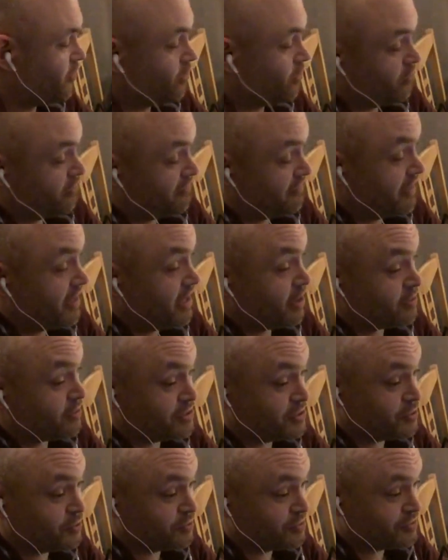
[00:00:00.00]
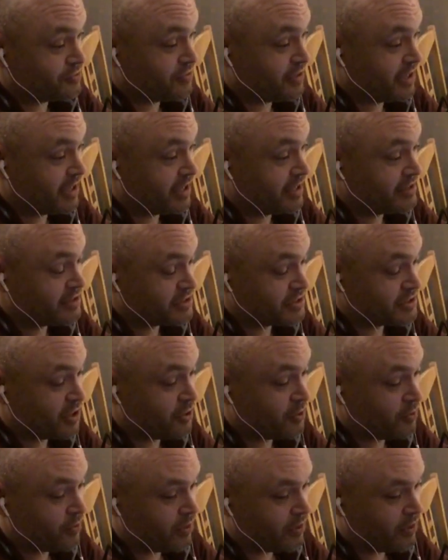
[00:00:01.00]
video stores, really.
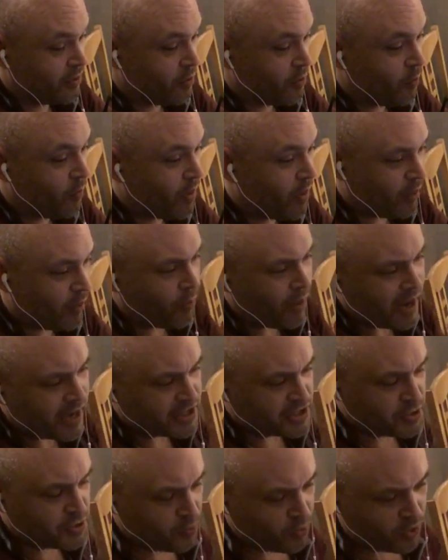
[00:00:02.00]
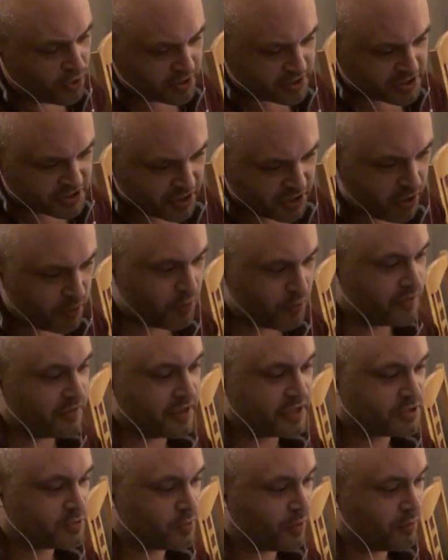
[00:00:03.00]
So where do you want to start with
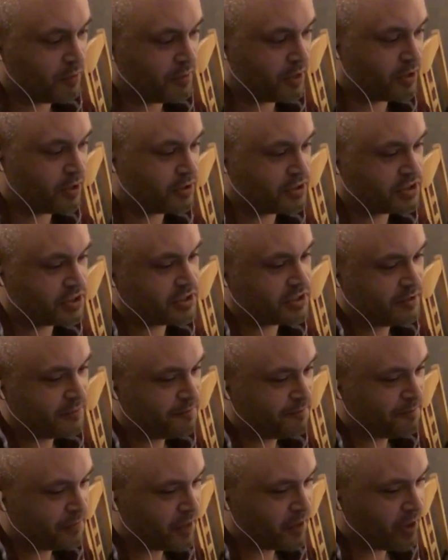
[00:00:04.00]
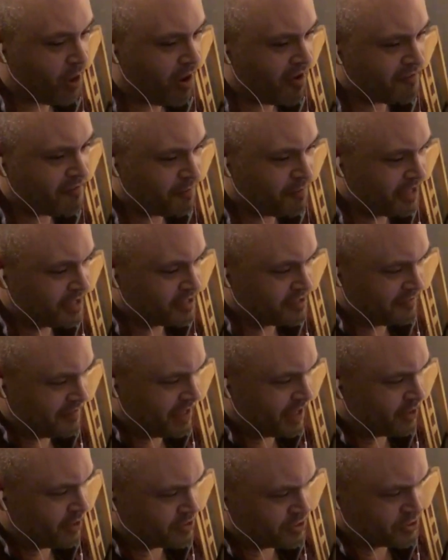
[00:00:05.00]
this one? Because I've been to
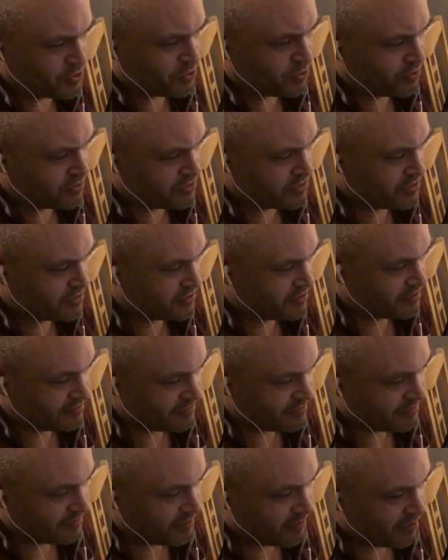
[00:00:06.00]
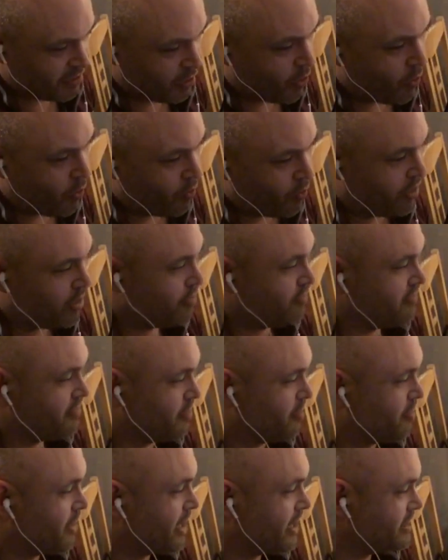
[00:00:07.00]
video stores all over the
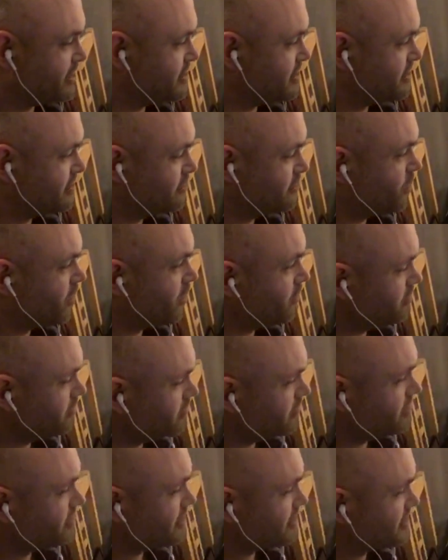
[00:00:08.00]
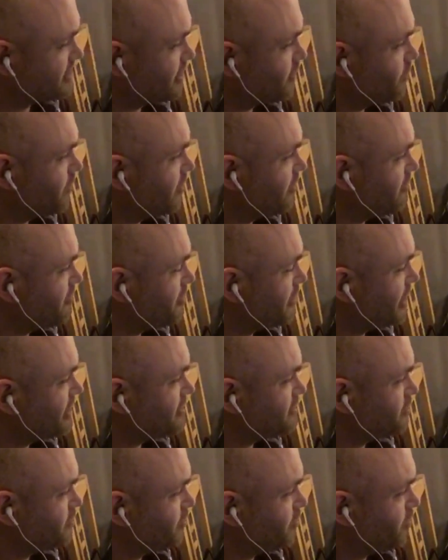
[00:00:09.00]
place. Well, I say all over the place
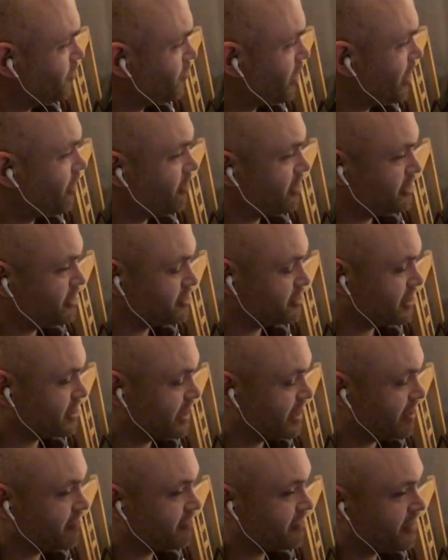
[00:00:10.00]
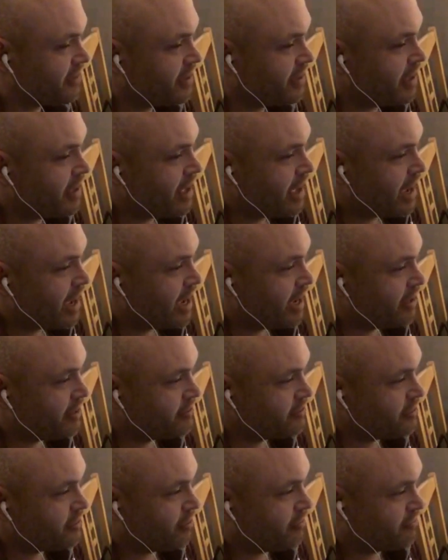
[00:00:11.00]
where I used to live. And
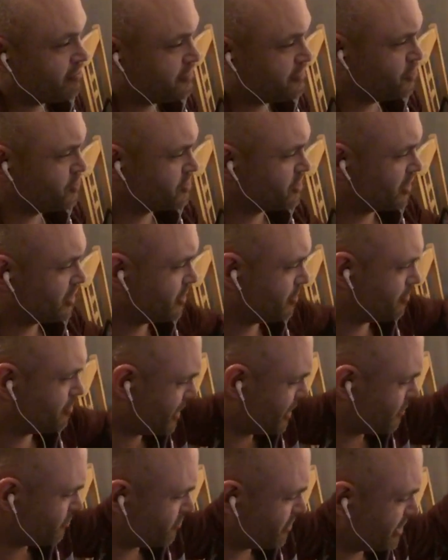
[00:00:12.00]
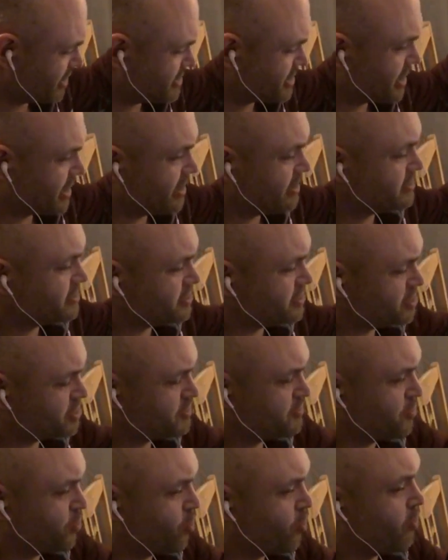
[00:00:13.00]
I've used like the big retailers and
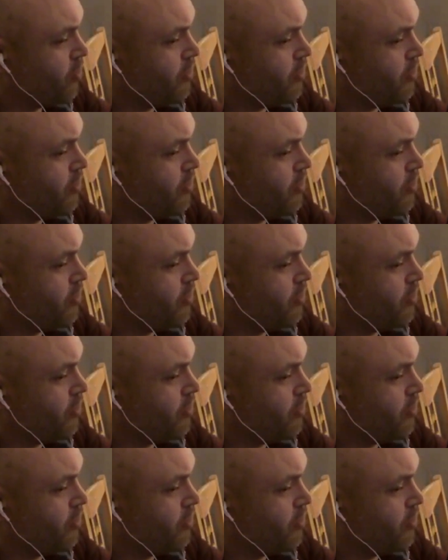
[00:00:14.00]
small